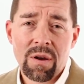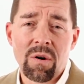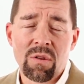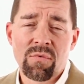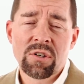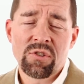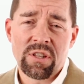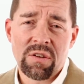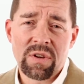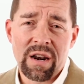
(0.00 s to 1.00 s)
Well, the first thing
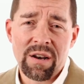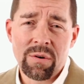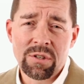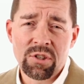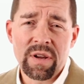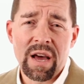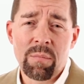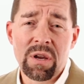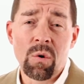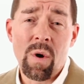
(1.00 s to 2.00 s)
you've got to do is you've got to
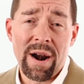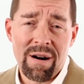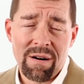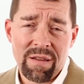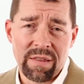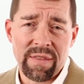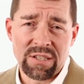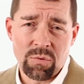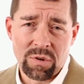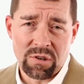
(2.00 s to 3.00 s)
be aware that
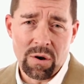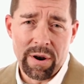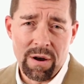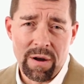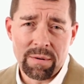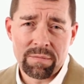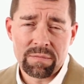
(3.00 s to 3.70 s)
that's what's going on.